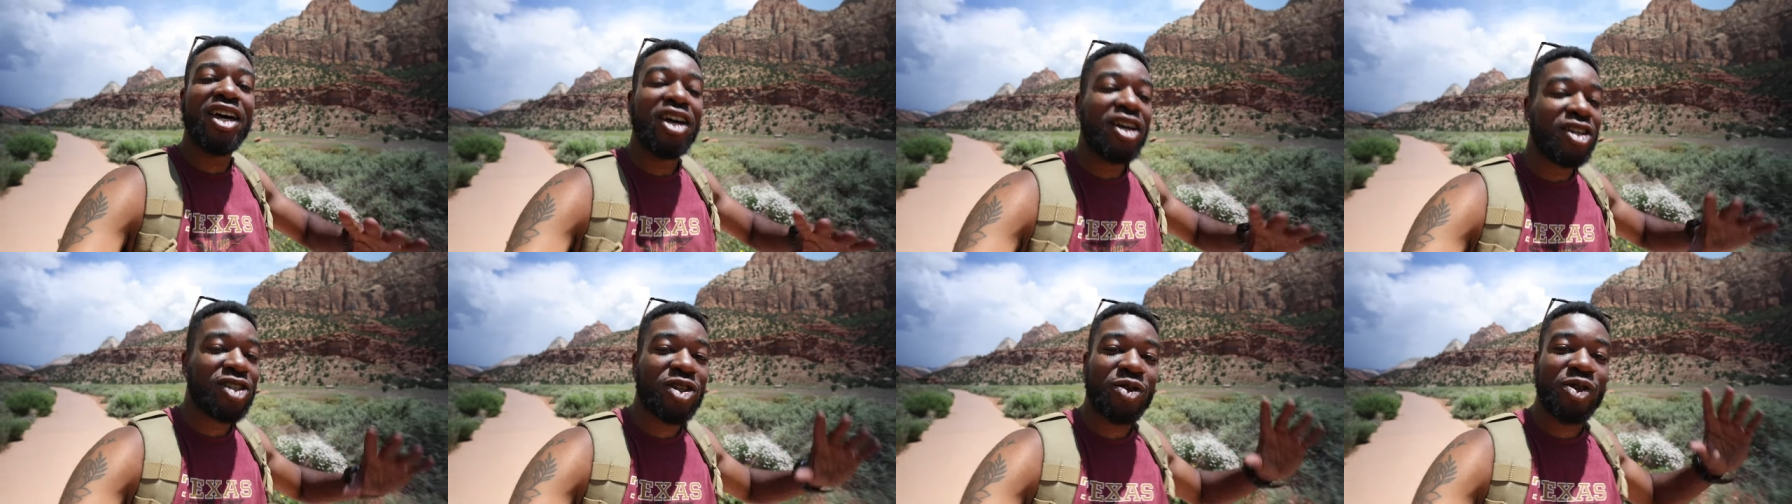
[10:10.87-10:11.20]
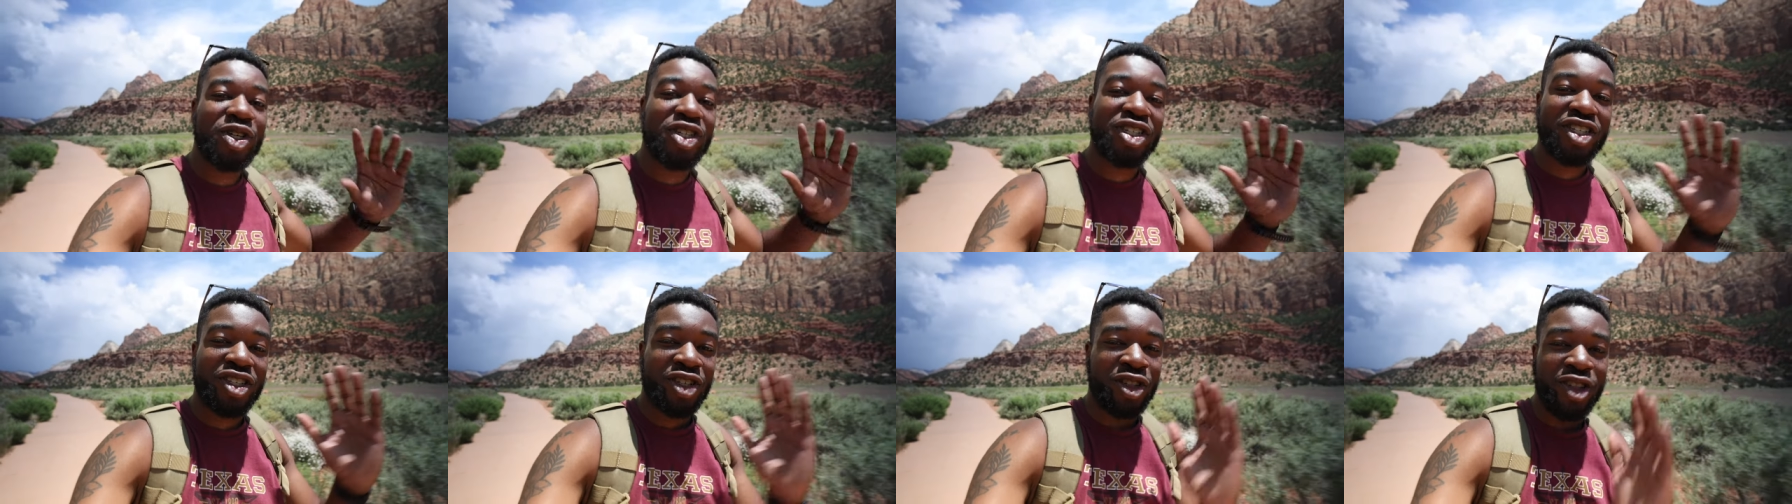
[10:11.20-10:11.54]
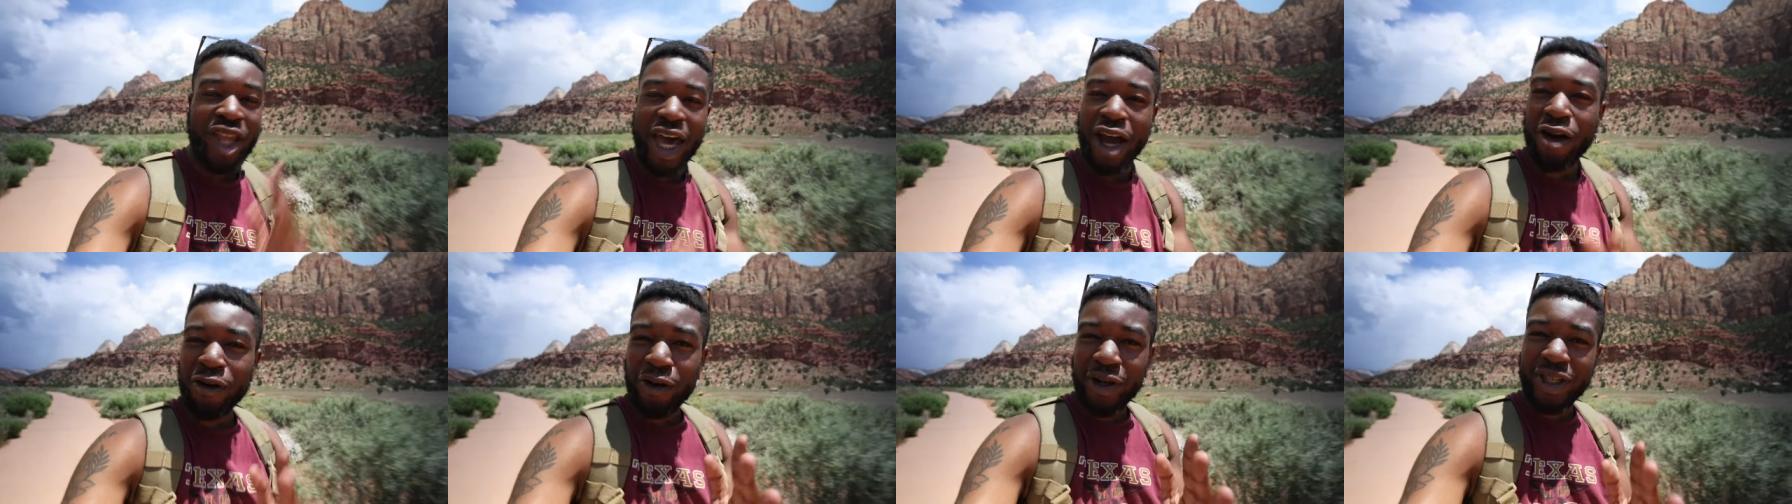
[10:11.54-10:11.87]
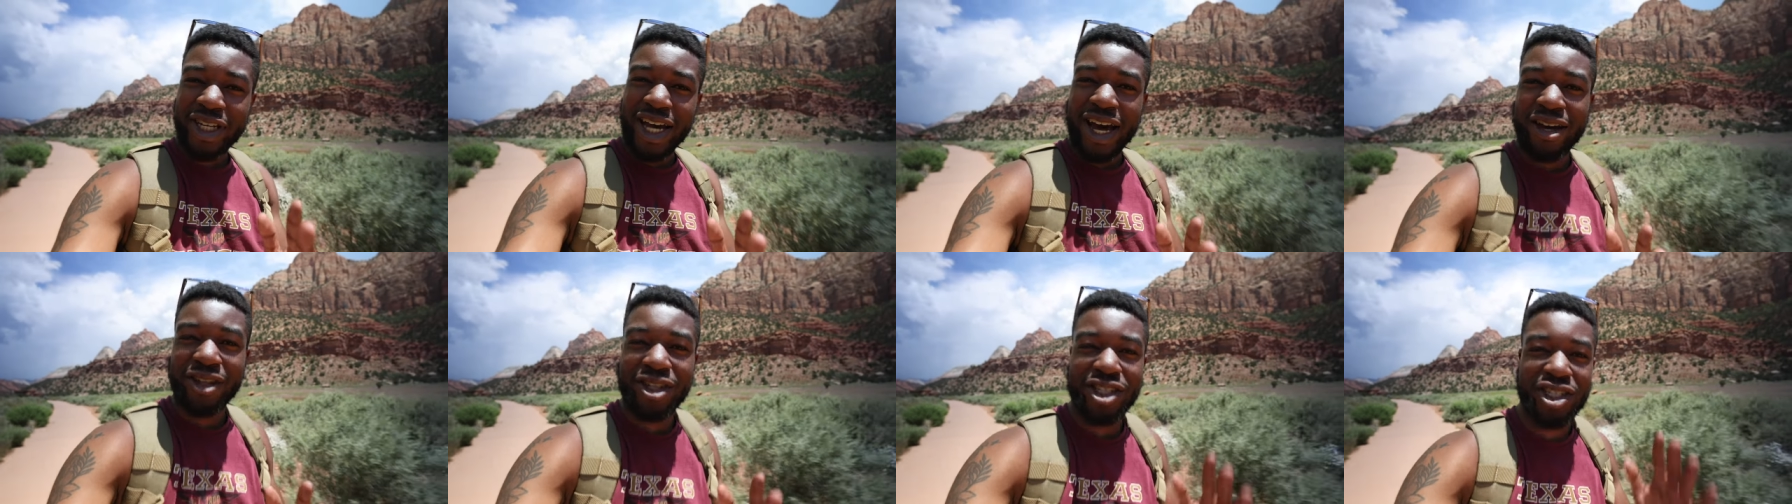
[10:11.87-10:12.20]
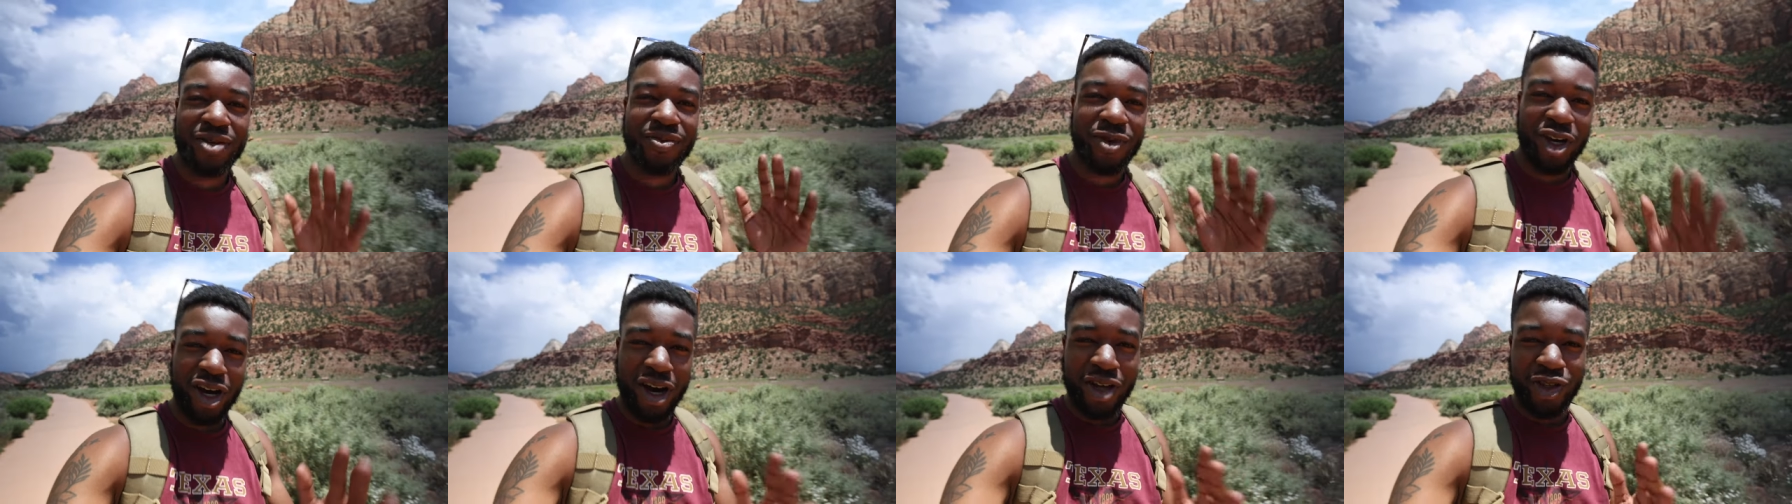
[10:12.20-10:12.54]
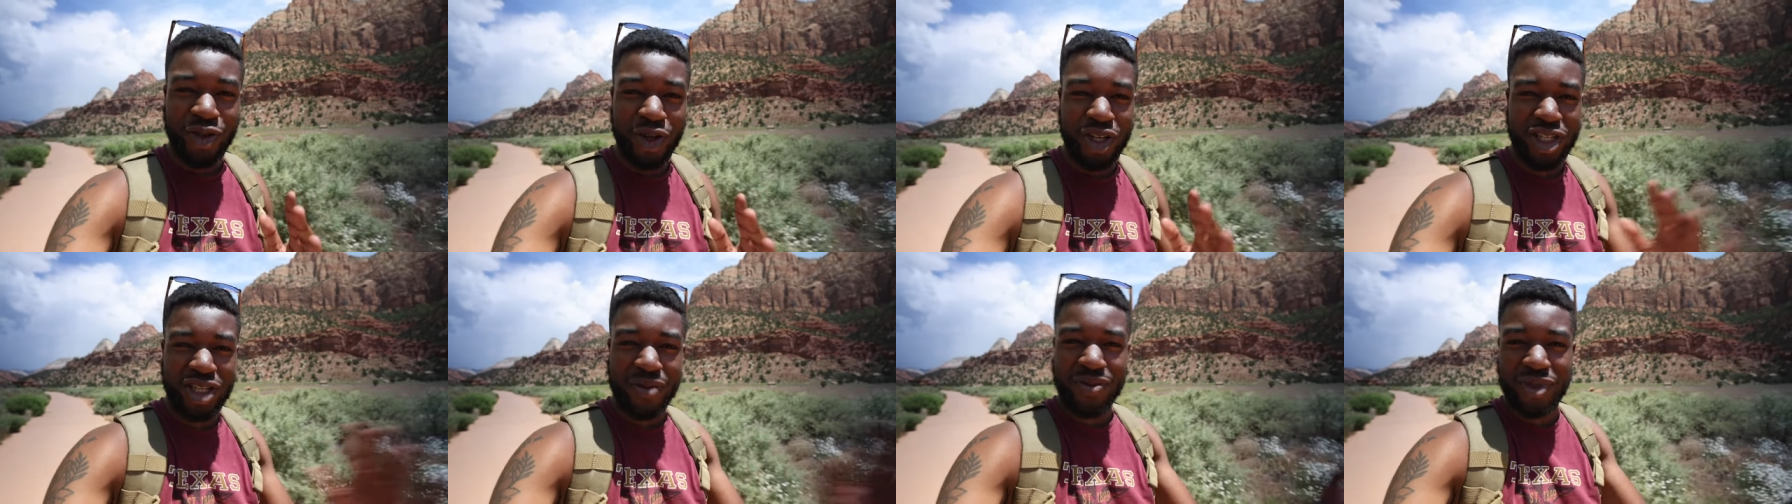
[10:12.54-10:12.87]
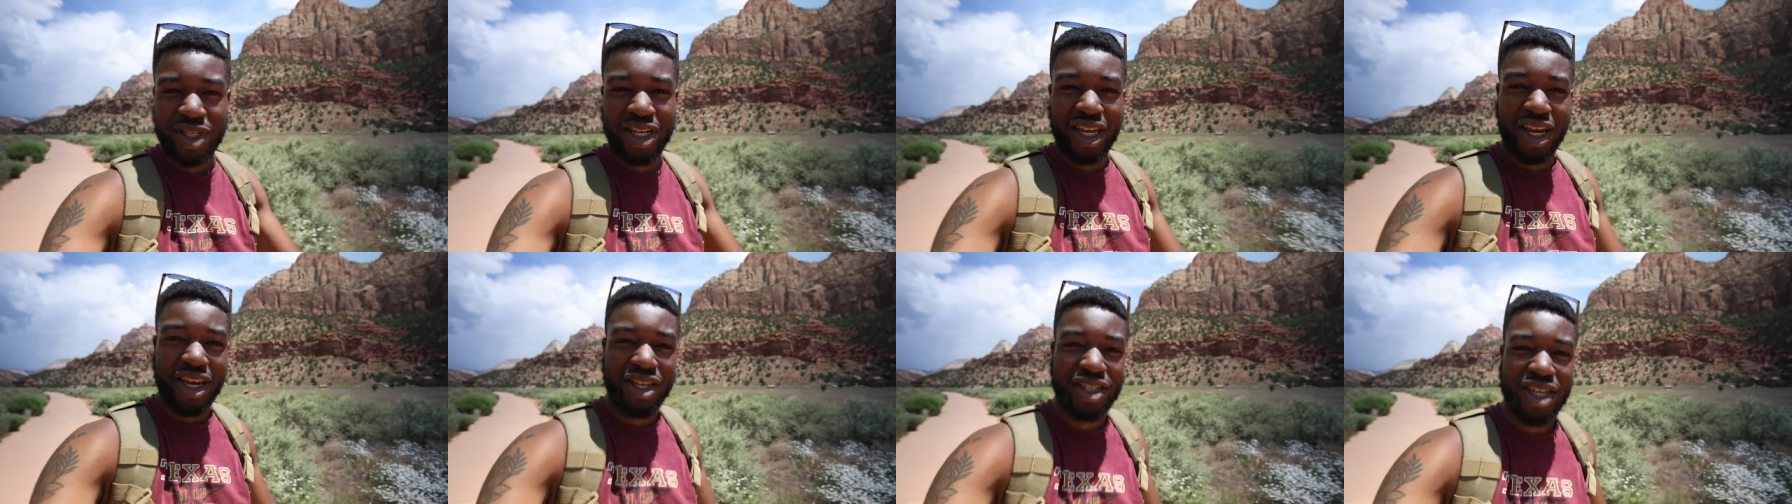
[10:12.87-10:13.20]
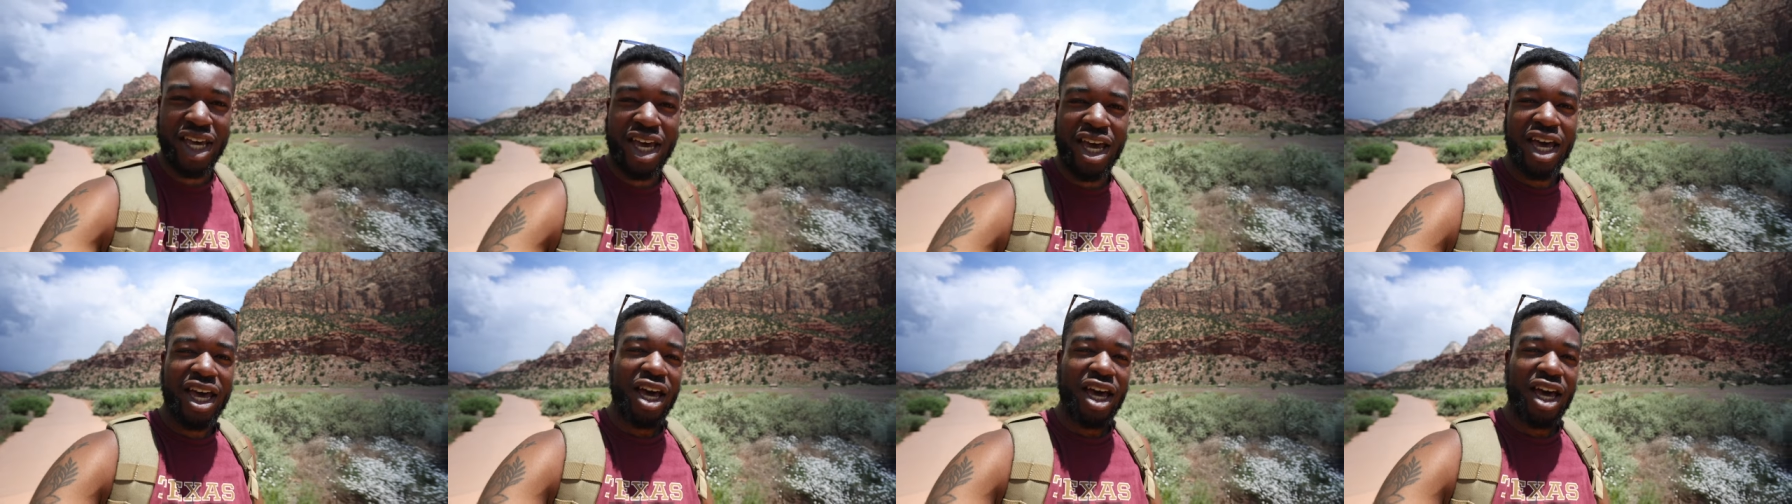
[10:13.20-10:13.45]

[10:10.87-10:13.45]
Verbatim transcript: So just narrow it down to some countries, some cities,